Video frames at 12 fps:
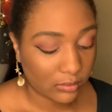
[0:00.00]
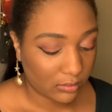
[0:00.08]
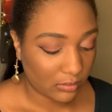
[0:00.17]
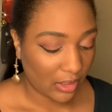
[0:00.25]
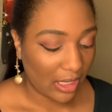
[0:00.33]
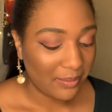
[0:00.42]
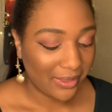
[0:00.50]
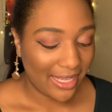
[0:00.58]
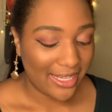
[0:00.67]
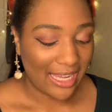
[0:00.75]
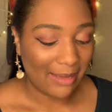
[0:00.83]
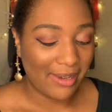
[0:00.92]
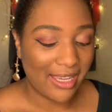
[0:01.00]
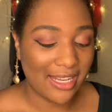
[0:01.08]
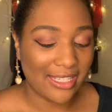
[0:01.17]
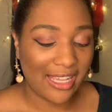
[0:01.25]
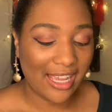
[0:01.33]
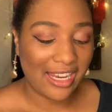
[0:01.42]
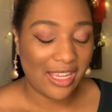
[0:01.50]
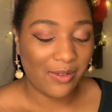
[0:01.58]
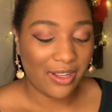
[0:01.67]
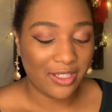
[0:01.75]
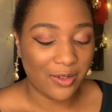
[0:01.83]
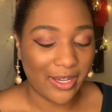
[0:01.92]
I'm like, I mean, is
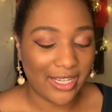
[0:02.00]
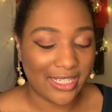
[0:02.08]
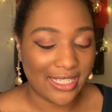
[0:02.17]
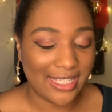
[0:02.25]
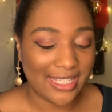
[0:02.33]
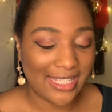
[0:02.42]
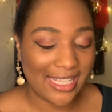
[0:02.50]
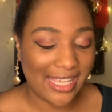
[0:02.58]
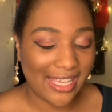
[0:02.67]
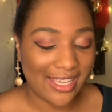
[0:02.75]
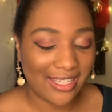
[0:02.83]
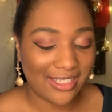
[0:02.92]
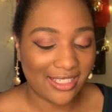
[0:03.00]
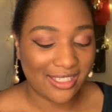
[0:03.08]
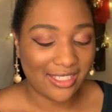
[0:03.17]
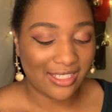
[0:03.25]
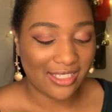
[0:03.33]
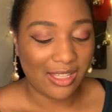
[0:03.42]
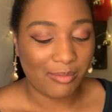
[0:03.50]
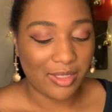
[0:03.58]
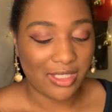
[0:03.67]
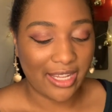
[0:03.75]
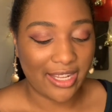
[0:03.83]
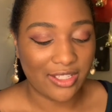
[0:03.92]
anyone going to see it?
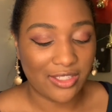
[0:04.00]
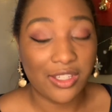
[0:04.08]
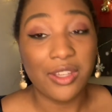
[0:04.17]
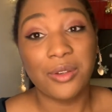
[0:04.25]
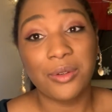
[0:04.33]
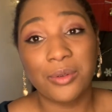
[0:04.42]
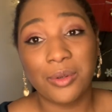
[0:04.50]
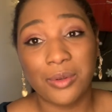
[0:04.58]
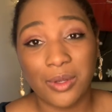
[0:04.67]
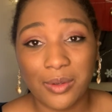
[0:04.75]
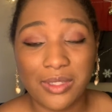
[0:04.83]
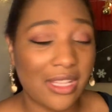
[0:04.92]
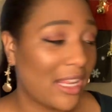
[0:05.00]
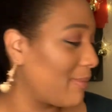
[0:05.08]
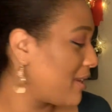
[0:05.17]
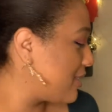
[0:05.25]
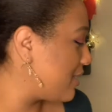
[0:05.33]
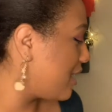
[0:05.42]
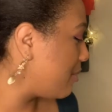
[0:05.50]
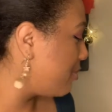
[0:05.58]
Besides you, who knows that I messed up?